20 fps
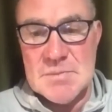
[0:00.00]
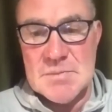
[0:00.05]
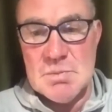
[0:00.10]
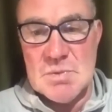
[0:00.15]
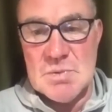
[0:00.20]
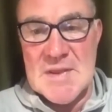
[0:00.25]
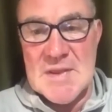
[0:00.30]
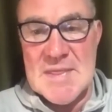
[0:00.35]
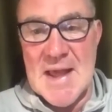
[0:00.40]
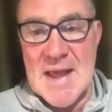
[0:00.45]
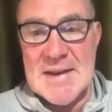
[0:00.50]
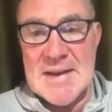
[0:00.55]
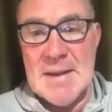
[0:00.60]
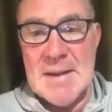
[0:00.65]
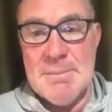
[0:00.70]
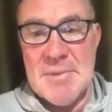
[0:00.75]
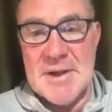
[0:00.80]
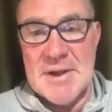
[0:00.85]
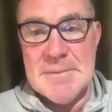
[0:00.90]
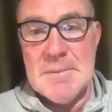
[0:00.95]
in that
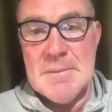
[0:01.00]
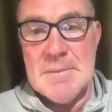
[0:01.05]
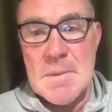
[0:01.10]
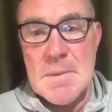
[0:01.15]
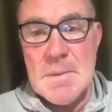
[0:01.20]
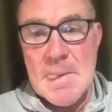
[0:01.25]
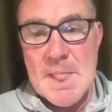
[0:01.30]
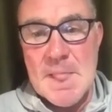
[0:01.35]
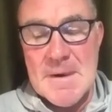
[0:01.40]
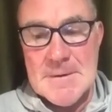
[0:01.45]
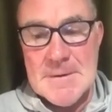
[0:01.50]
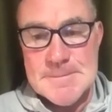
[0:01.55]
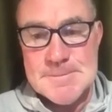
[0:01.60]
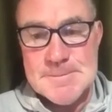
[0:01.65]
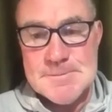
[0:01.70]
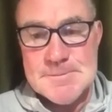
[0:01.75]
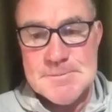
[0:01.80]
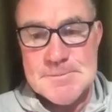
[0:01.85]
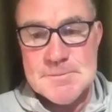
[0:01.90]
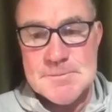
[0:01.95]
number.
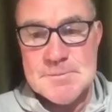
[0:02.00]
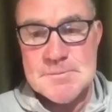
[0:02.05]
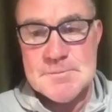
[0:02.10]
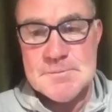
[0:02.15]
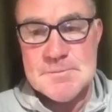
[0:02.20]
And do